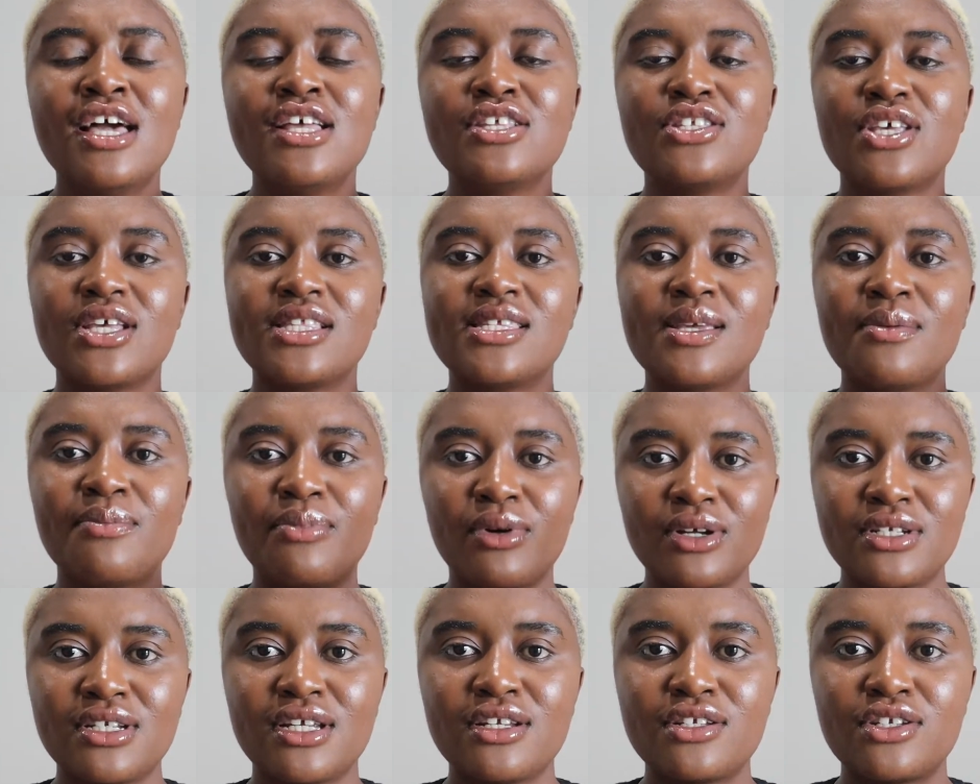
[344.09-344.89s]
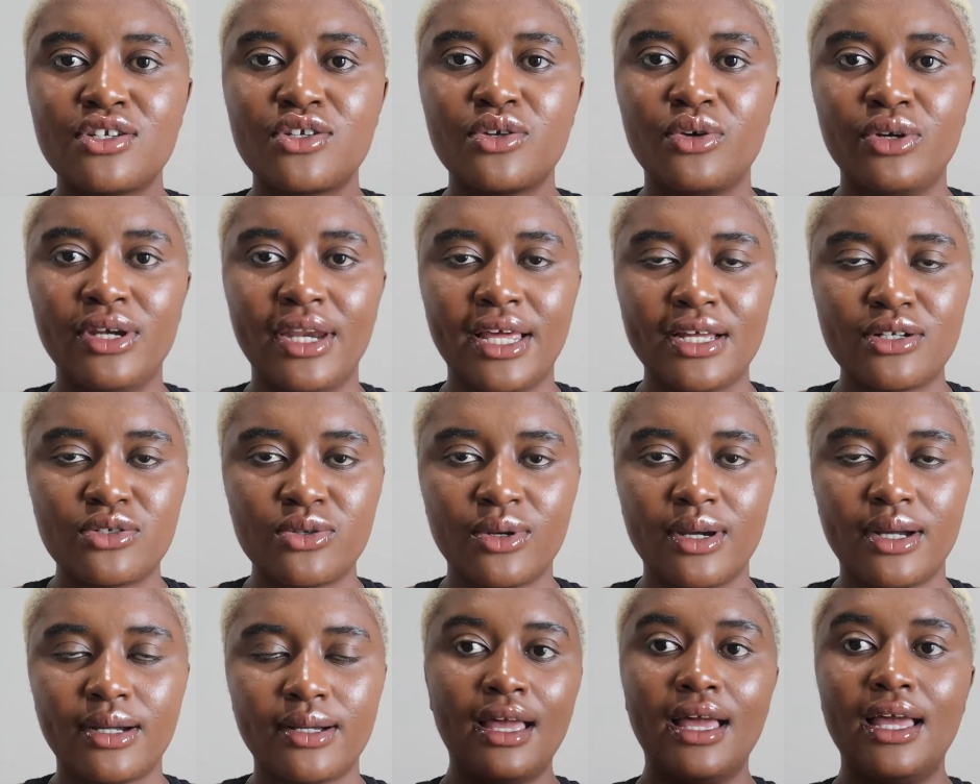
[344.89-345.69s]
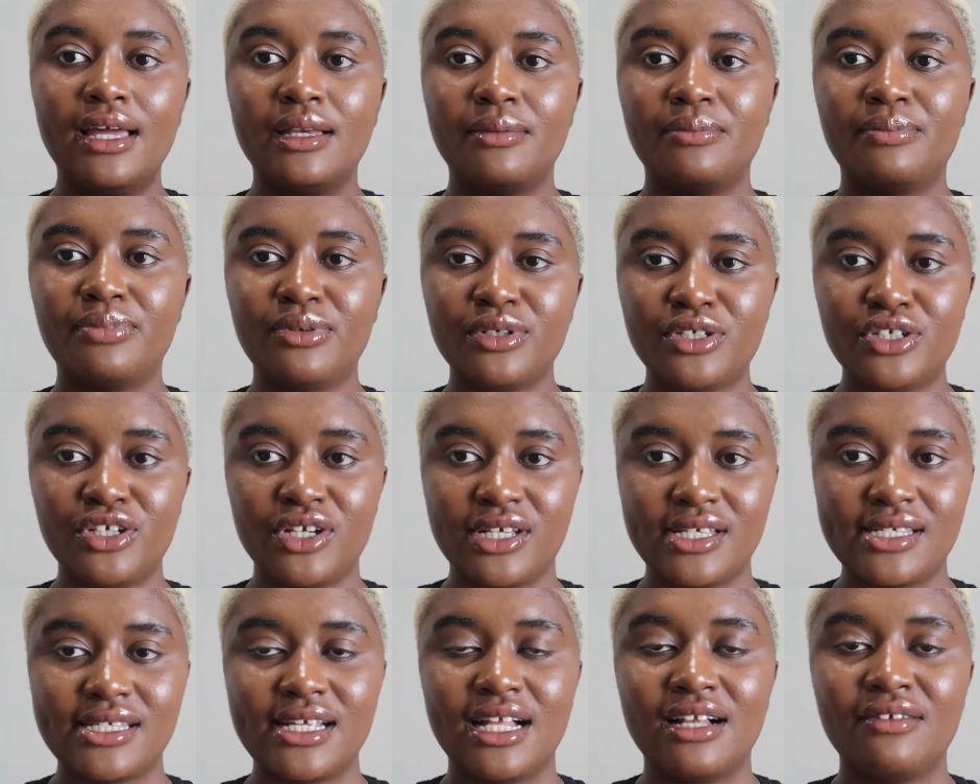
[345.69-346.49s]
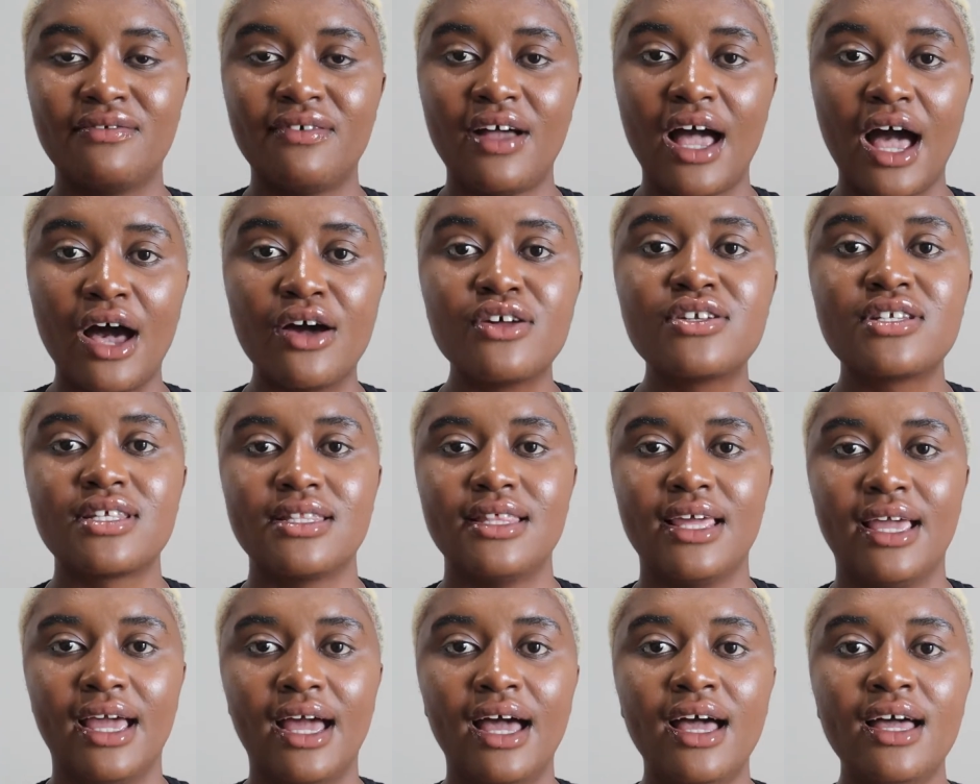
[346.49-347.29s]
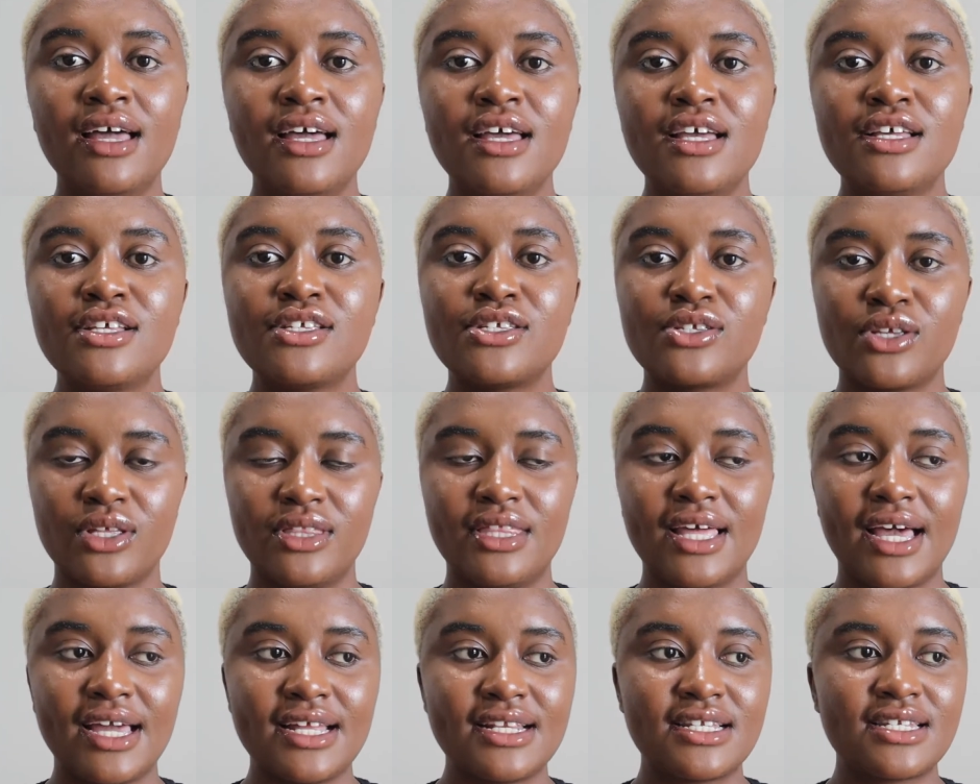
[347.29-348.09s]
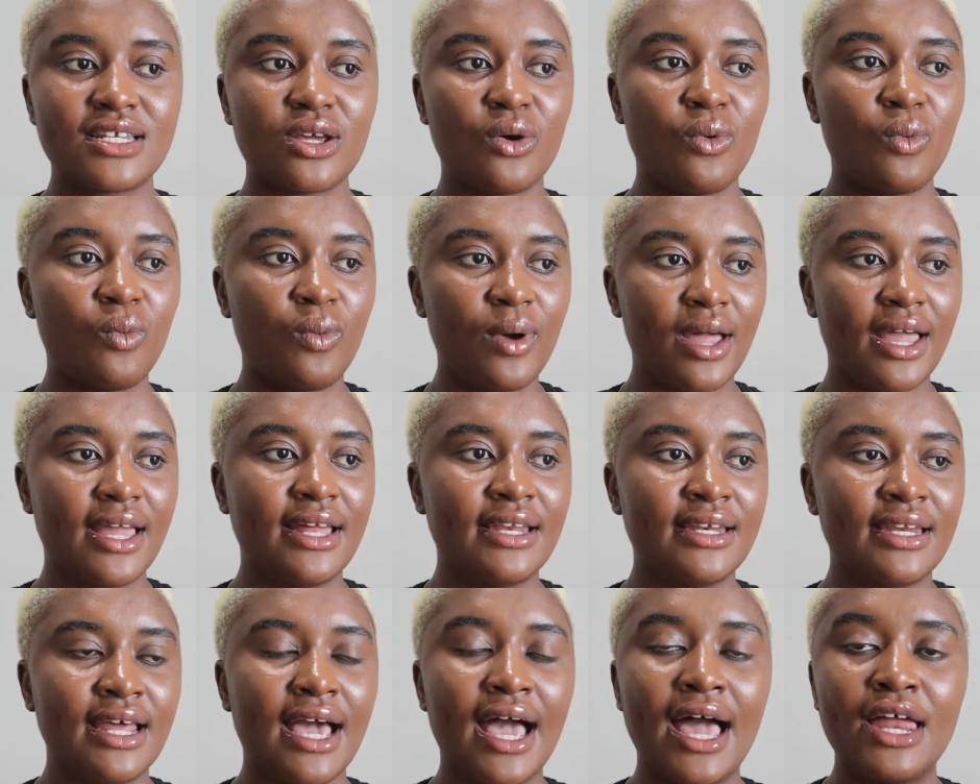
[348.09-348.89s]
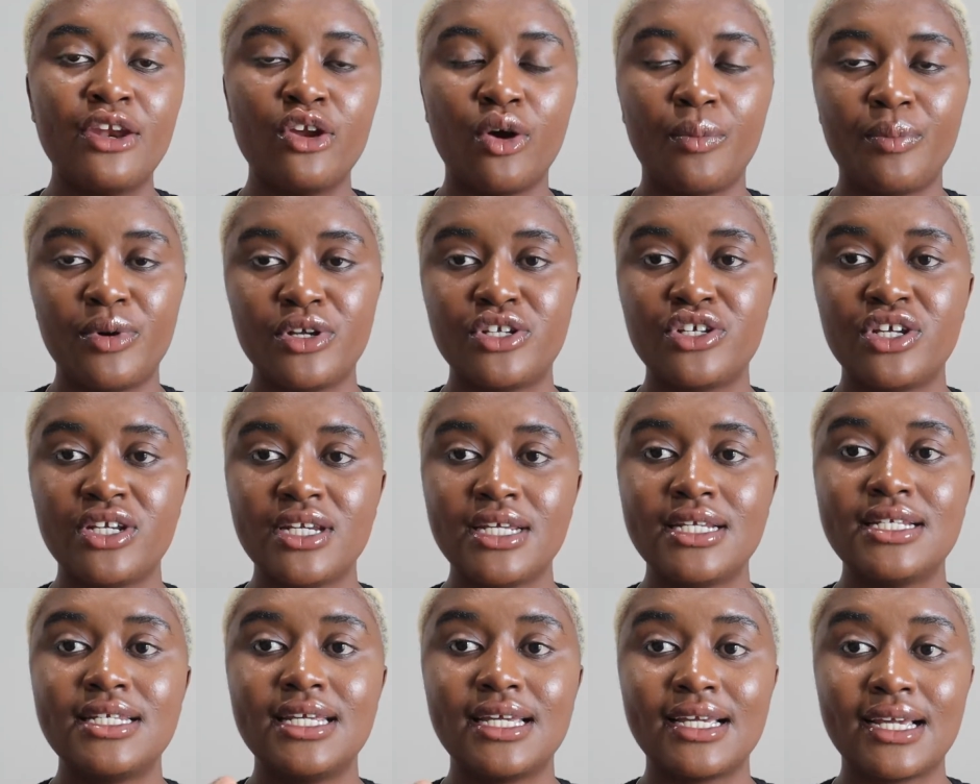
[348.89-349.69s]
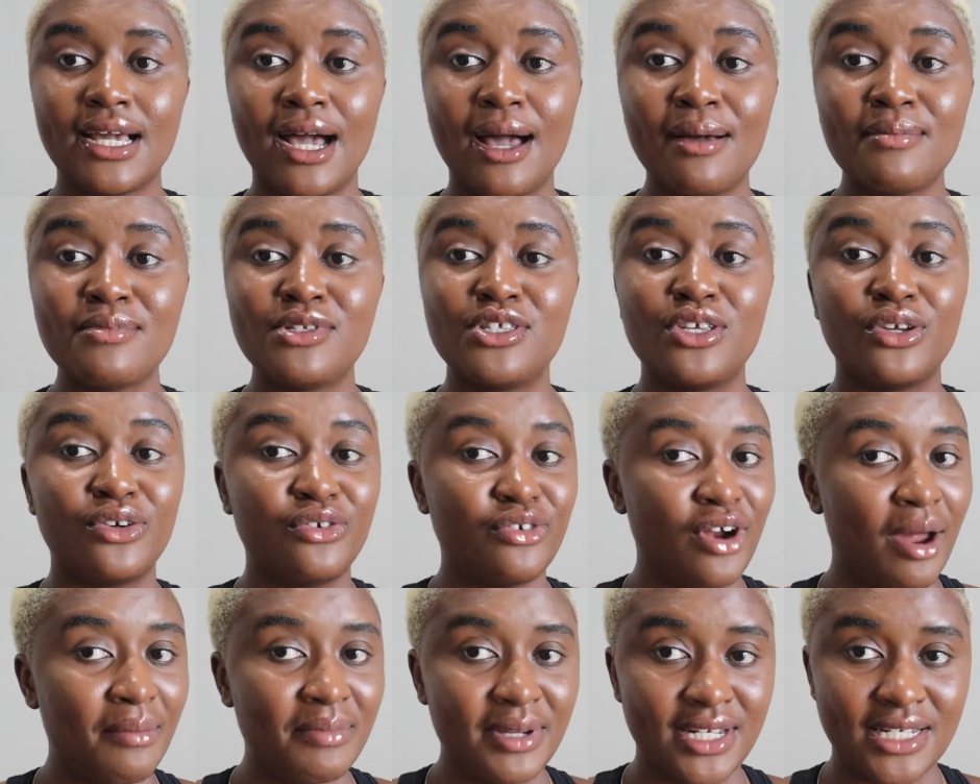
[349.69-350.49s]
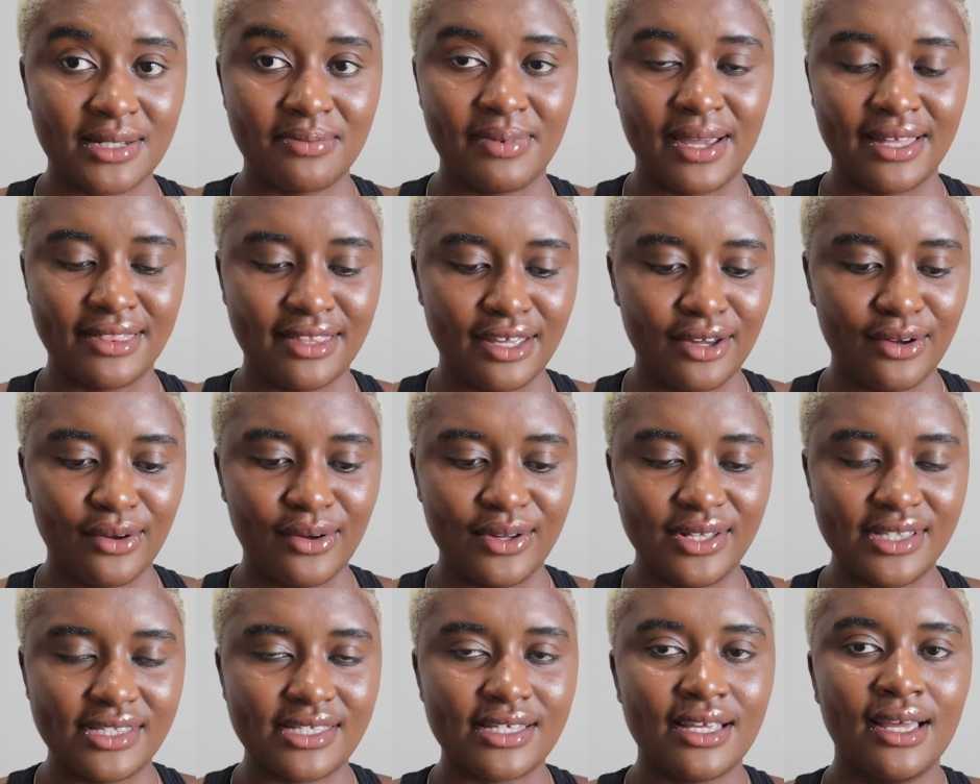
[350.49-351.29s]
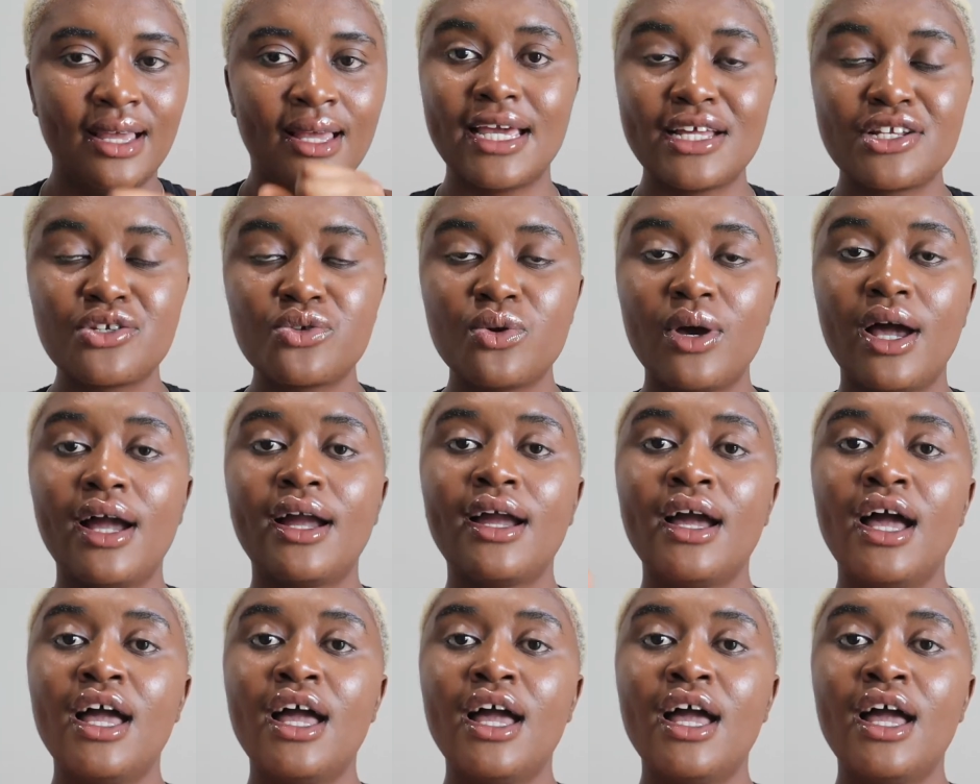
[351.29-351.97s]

So it's important to network and put yourself out there so that when an opportunity comes, you grab it by the horns. Network,